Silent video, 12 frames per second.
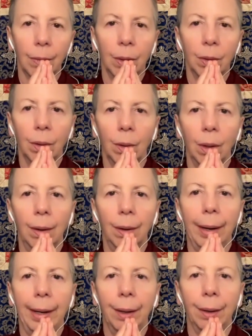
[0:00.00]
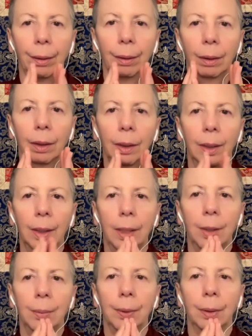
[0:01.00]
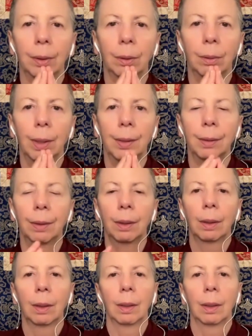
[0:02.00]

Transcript: So our anger and attachment and the rest,